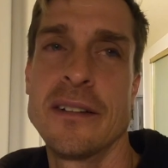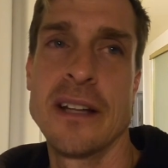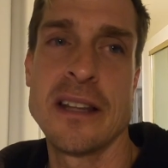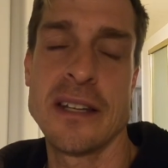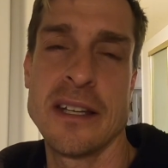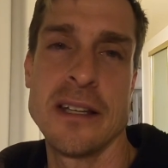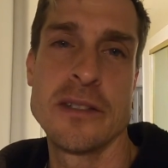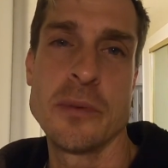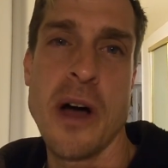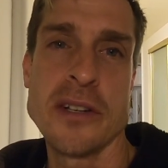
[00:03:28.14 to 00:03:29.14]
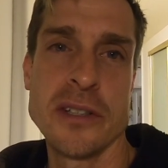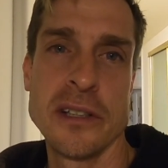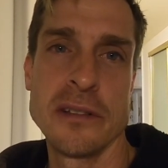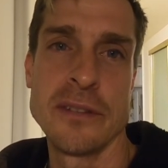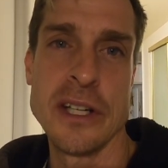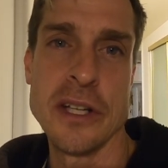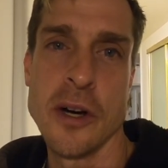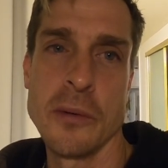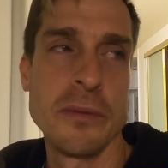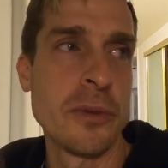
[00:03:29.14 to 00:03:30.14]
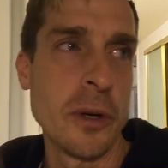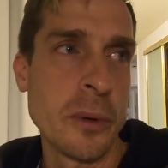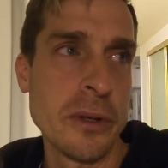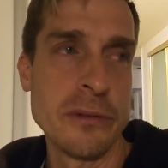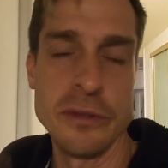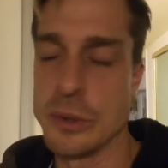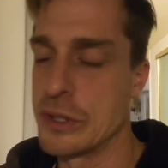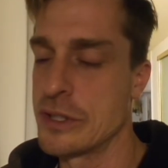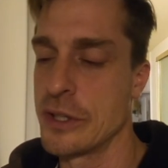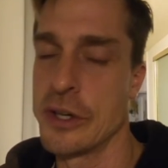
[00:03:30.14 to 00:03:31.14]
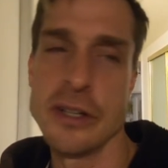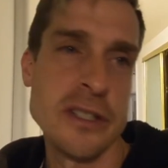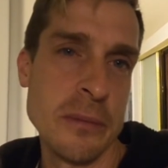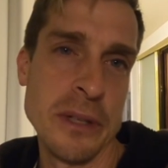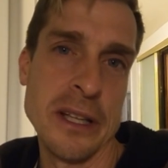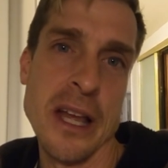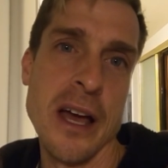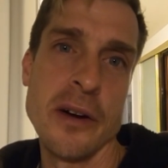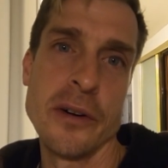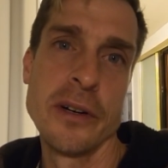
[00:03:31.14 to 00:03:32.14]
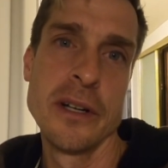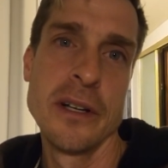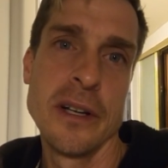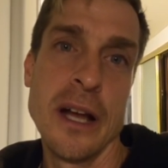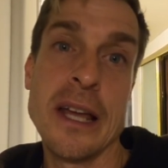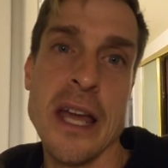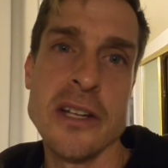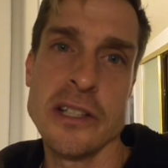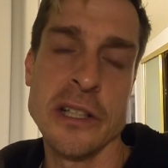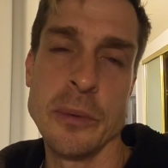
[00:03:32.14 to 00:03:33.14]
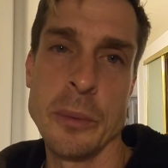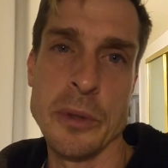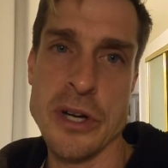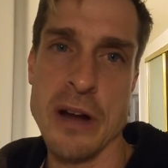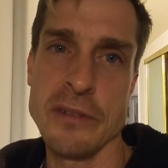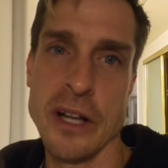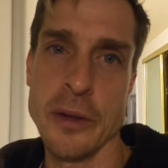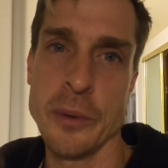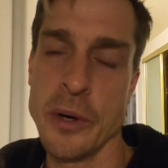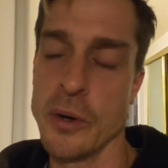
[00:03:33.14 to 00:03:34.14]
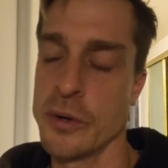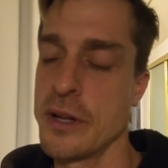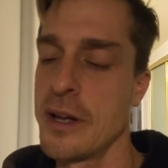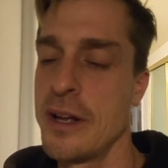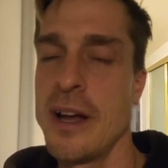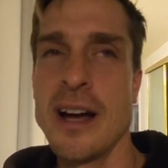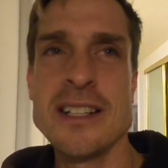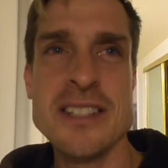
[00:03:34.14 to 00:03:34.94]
let the kids watch a little video before we're doing dinner or something like that, or occasionally when we're driving down the road. I